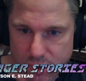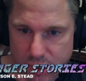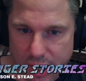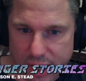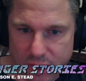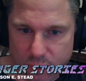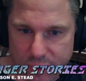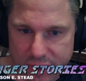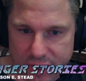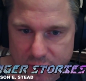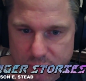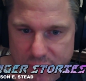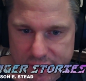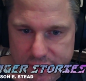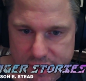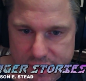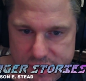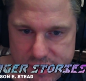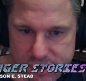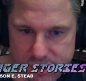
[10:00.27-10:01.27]
I think we can
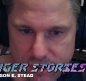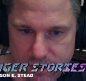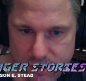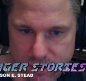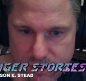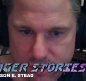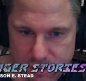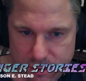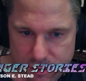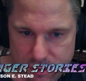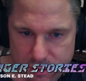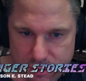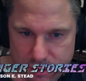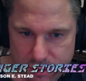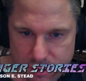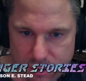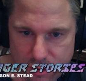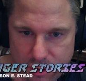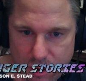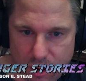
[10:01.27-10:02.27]
make this.
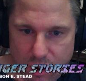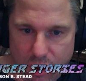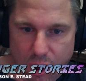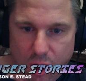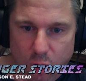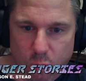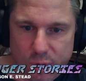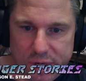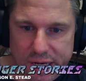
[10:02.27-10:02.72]
All we